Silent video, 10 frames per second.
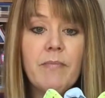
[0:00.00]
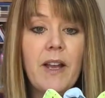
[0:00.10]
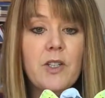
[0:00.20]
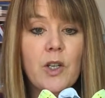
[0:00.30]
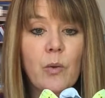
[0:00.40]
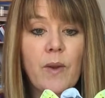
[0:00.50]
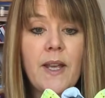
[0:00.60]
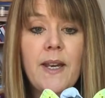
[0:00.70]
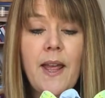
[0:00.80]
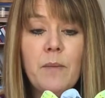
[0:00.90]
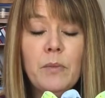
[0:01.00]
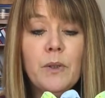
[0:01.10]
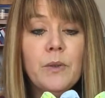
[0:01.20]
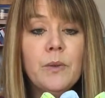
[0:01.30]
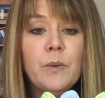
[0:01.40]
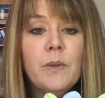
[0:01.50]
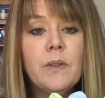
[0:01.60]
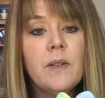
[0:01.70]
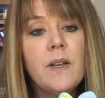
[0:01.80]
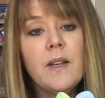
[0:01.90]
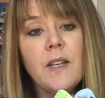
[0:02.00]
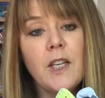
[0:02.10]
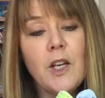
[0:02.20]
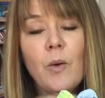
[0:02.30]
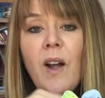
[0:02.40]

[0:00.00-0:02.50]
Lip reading: I took red and blue, you know,